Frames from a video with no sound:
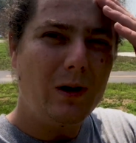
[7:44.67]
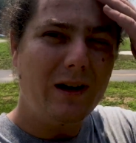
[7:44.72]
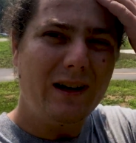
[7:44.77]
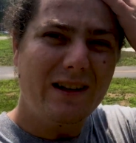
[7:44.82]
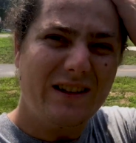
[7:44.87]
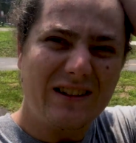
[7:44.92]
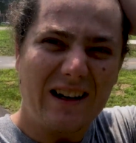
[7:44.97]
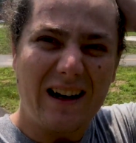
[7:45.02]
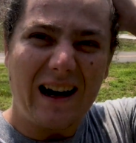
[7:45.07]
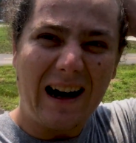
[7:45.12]

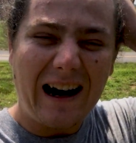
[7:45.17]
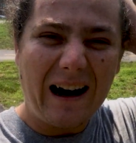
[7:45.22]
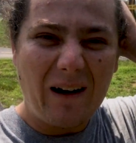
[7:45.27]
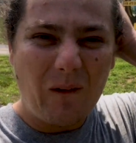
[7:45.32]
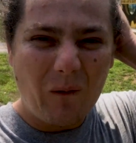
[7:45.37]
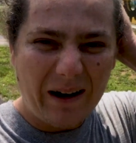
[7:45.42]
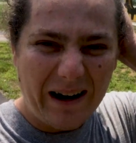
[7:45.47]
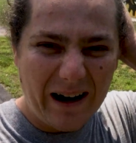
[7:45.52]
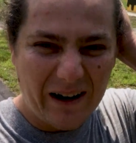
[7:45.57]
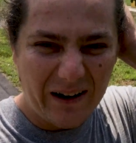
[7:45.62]
It's a hot
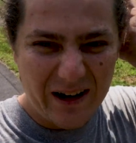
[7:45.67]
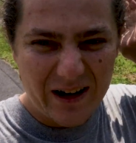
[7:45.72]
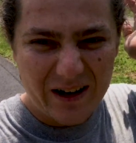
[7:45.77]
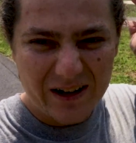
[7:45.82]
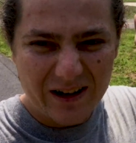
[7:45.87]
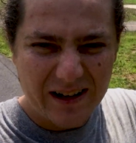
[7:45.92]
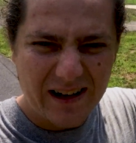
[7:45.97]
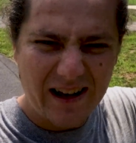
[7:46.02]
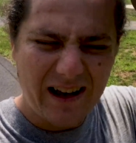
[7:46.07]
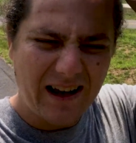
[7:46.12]
one out here
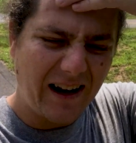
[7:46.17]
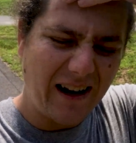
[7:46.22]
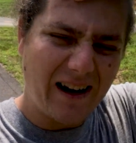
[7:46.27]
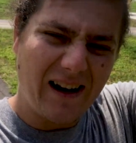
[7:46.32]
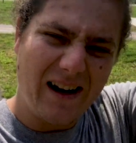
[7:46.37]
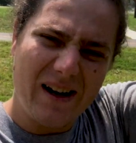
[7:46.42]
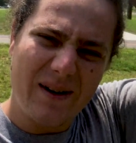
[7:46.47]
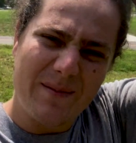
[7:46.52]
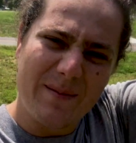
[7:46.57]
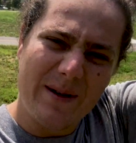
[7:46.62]
today.
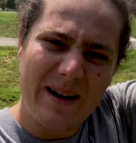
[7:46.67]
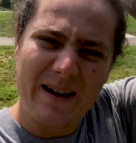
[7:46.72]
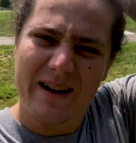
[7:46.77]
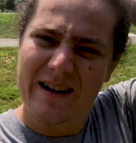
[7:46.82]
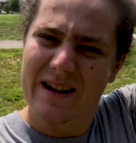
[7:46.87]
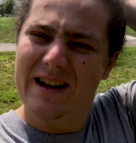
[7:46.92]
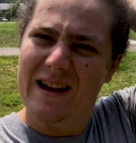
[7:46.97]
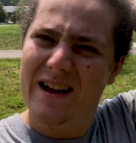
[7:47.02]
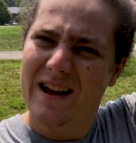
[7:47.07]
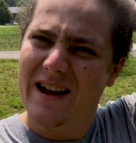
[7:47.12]
I am
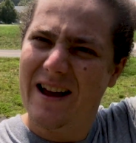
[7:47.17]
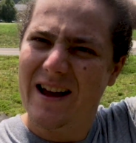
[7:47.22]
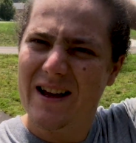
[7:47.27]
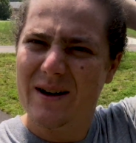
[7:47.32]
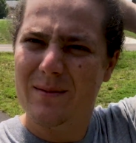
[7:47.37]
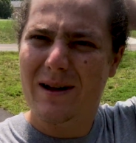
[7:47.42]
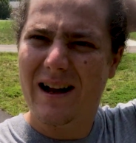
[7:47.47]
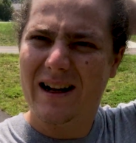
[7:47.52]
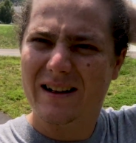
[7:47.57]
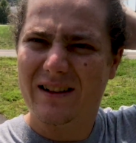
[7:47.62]

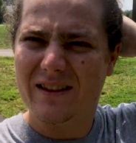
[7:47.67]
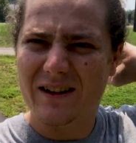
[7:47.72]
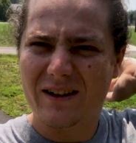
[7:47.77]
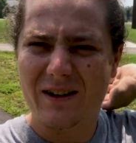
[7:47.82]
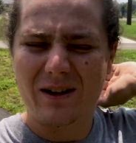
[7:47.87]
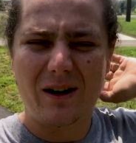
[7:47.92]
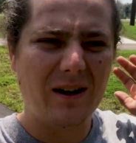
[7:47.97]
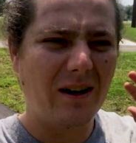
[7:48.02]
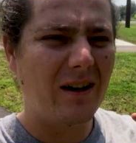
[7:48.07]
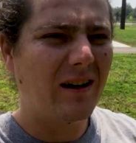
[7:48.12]
heading back to the
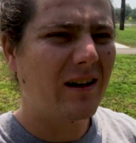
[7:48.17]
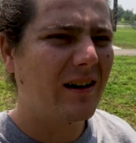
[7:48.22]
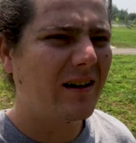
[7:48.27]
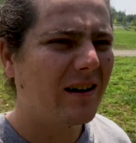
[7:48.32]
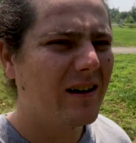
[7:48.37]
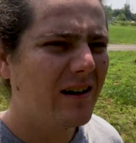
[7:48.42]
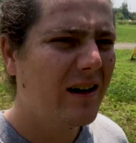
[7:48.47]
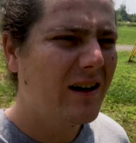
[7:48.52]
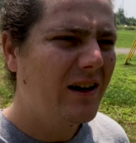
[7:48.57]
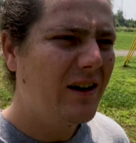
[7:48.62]
car.
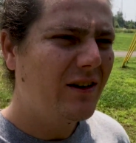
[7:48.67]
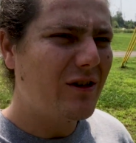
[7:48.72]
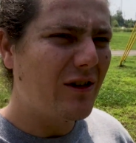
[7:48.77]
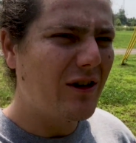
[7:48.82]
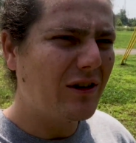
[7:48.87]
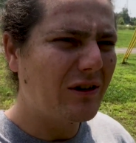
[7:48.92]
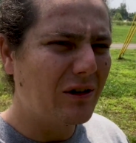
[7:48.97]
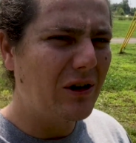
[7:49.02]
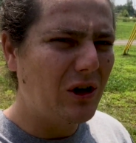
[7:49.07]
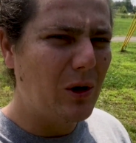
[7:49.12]
So
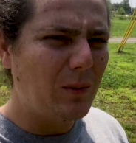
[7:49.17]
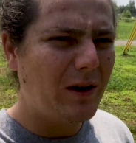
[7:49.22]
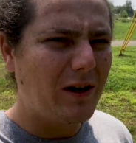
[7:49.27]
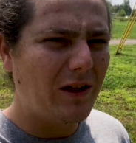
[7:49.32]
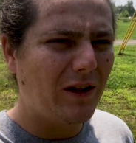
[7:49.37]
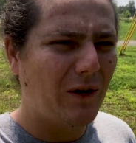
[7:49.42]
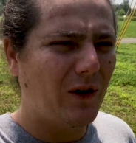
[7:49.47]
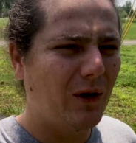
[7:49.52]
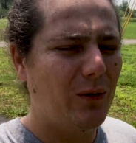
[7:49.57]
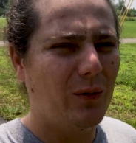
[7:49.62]
that's a little bit of
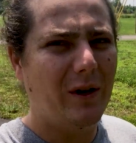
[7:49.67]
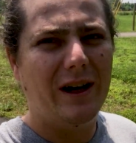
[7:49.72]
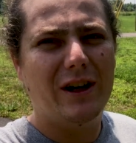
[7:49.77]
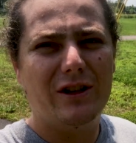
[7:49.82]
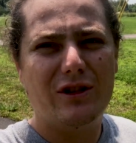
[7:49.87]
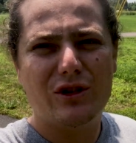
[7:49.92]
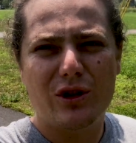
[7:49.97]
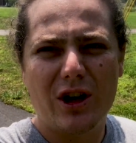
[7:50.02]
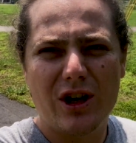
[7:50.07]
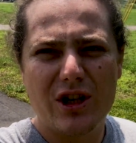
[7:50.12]
the greenway. It
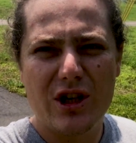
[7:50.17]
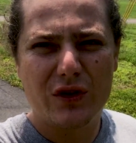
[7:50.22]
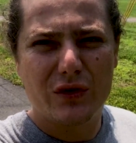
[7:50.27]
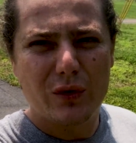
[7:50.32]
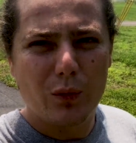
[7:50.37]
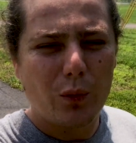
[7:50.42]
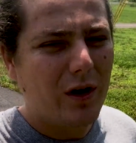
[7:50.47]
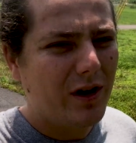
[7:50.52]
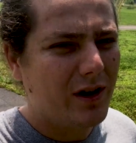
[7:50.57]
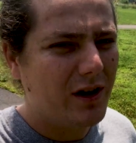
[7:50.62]
stretches
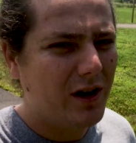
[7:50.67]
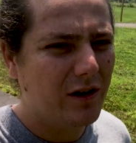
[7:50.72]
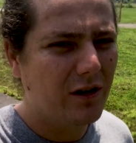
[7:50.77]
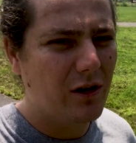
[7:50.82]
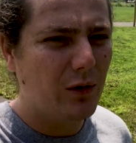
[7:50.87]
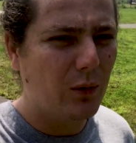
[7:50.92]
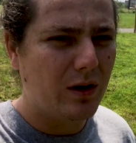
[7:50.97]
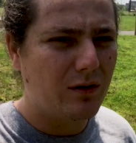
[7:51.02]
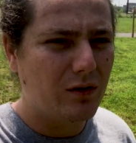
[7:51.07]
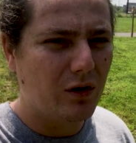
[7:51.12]
from one end of
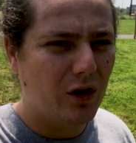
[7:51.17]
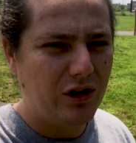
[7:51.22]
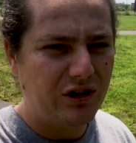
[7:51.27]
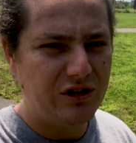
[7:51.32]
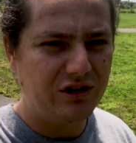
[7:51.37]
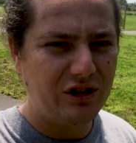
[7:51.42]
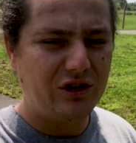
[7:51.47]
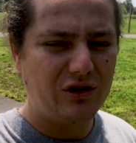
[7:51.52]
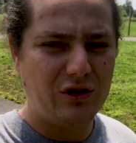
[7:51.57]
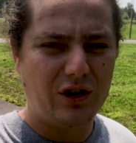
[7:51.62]
the River Arts
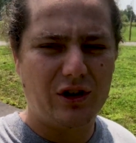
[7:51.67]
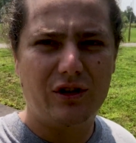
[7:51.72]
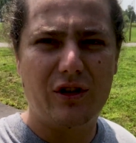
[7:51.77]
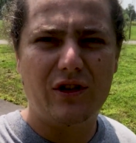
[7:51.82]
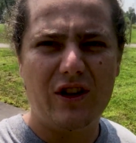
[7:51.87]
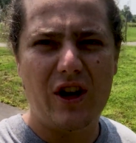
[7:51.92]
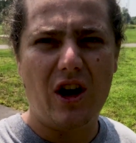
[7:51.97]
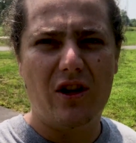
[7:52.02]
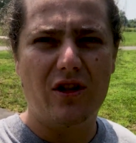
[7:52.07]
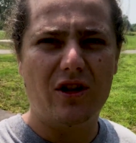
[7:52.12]
District to
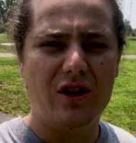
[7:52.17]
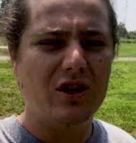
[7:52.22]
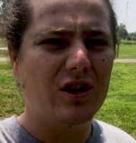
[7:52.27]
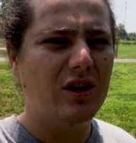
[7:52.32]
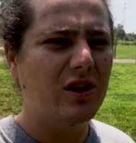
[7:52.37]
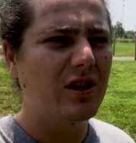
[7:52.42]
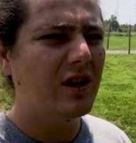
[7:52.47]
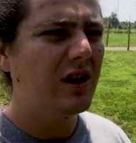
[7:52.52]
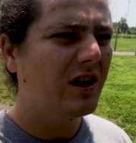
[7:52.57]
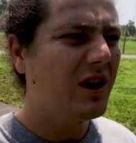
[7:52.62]
the other.
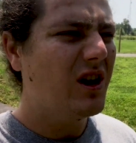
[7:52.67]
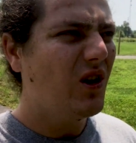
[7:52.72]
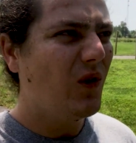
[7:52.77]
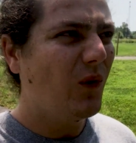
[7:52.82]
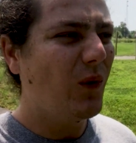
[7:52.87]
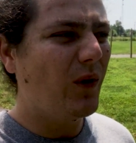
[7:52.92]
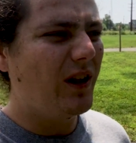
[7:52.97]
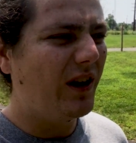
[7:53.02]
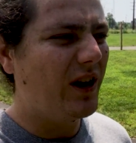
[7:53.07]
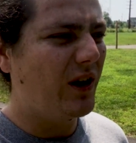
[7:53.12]

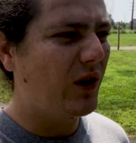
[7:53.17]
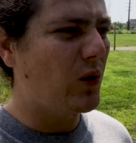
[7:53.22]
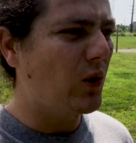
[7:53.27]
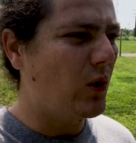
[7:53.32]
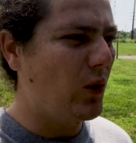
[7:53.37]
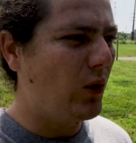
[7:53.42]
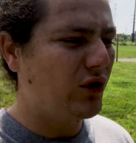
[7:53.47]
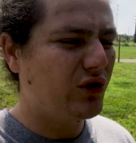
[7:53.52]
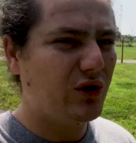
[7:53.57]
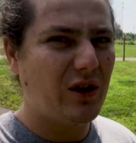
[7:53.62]
Really a
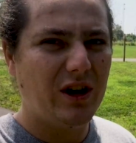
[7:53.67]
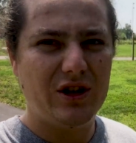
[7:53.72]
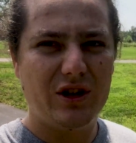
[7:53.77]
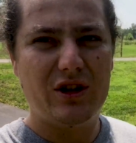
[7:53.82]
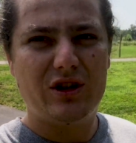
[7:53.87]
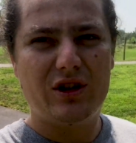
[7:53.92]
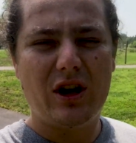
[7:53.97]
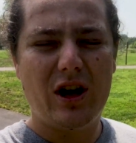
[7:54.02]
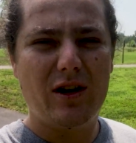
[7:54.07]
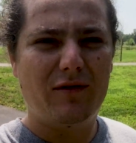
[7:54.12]
cool stretch of
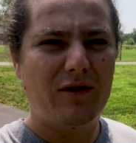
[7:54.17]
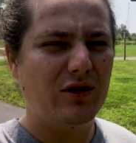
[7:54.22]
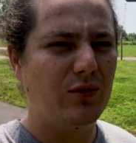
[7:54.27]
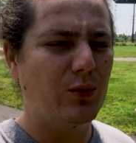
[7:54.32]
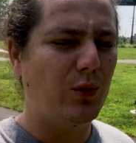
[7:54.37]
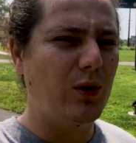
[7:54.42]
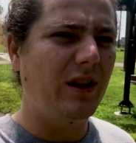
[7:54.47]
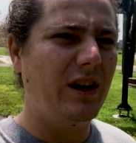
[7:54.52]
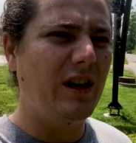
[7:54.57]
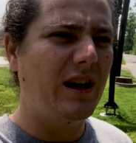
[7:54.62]
stuff. It's
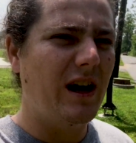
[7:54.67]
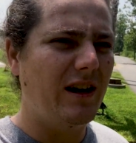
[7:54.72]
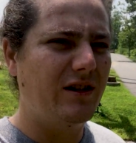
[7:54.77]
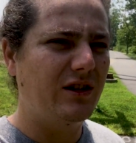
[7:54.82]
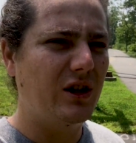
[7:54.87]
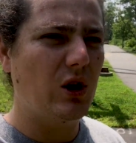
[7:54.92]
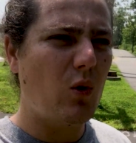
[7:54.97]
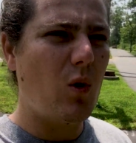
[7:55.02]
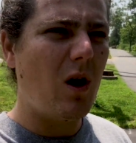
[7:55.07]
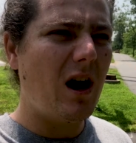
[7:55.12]
really nice
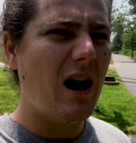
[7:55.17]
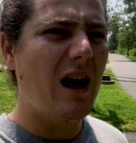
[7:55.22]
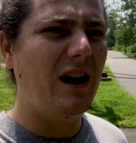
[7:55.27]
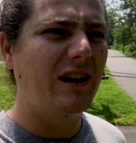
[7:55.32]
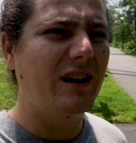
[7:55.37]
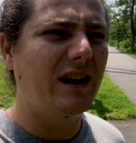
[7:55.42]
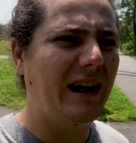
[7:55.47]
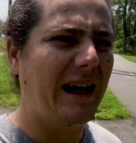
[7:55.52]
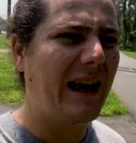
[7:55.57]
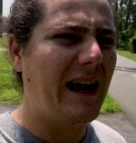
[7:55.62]
and quiet.
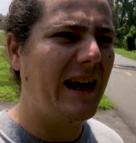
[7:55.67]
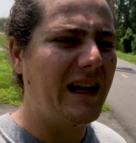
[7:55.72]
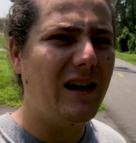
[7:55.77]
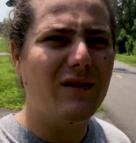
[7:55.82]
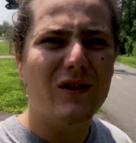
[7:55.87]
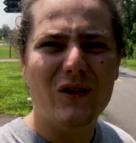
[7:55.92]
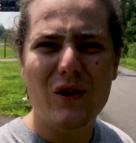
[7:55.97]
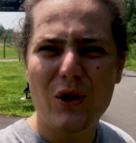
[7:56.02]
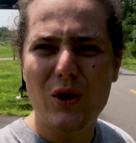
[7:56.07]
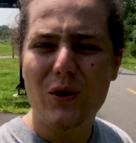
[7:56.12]
And again,
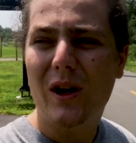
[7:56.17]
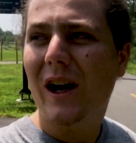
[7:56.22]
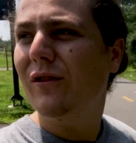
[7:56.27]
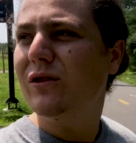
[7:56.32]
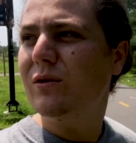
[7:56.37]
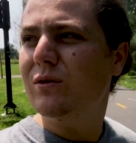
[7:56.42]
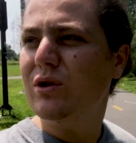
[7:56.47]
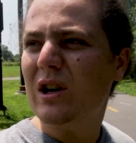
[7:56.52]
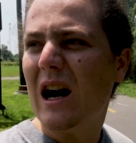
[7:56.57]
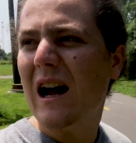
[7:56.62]
even though you have
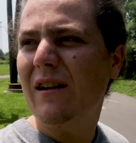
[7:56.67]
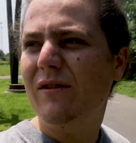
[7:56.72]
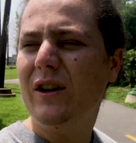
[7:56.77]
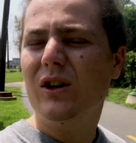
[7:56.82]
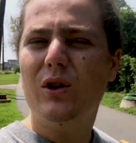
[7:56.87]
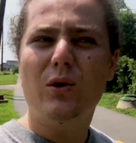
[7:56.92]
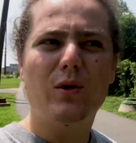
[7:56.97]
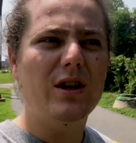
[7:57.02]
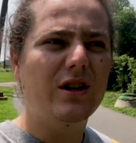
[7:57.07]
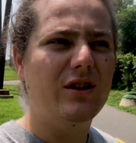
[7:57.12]
some
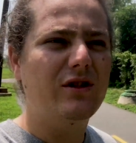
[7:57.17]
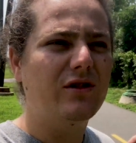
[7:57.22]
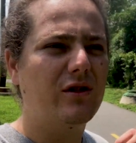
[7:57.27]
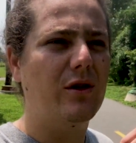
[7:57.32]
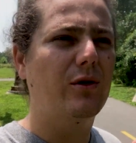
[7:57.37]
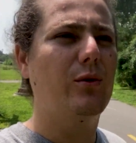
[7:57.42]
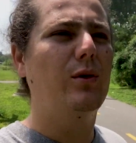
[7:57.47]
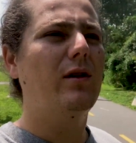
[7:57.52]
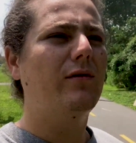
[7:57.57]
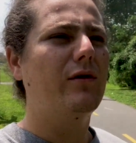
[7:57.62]
traffic noise,
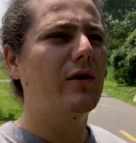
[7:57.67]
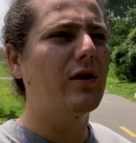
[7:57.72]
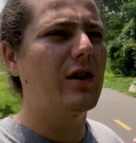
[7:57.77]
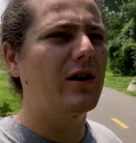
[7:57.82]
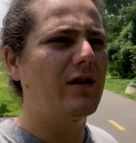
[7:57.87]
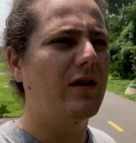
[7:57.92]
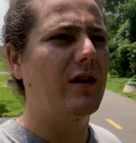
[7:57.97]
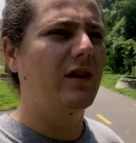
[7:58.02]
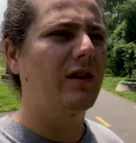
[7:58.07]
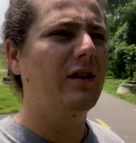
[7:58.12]
the river
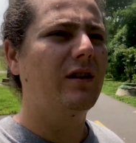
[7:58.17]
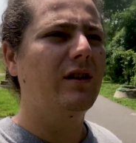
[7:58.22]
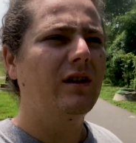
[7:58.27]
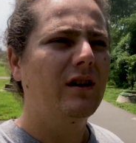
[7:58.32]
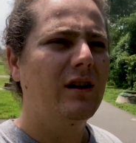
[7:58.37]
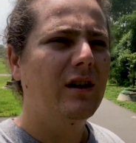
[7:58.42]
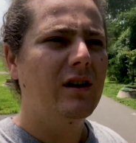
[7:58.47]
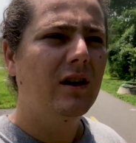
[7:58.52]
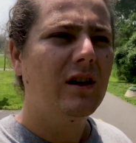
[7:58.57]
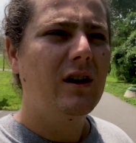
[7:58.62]
and the
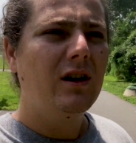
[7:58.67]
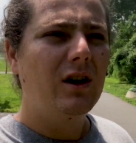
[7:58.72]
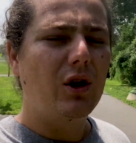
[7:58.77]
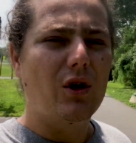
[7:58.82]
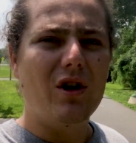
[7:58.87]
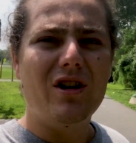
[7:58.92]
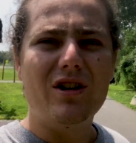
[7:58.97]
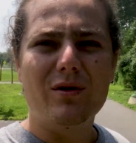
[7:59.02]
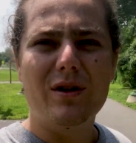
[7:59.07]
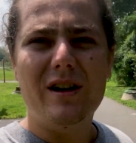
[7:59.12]

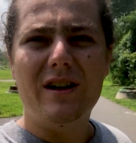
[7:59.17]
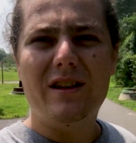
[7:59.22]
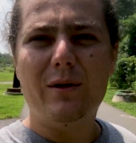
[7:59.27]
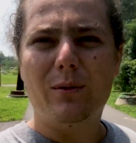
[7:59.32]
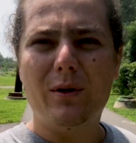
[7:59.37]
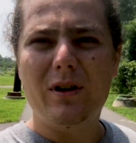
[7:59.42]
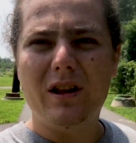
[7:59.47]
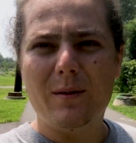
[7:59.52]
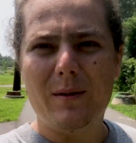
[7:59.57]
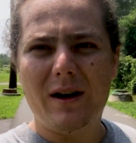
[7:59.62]
greenery, that
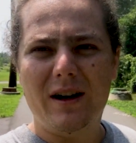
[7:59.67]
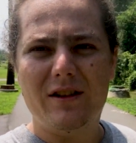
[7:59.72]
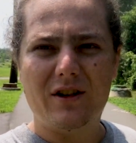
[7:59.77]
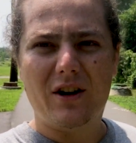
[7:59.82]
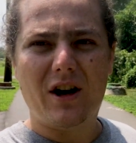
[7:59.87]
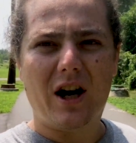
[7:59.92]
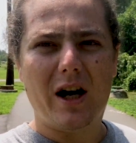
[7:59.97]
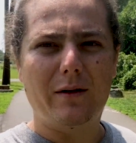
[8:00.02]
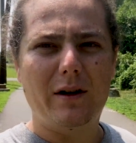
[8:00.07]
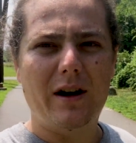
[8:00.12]
really makes it
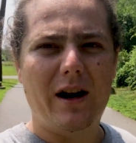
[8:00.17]
kind of a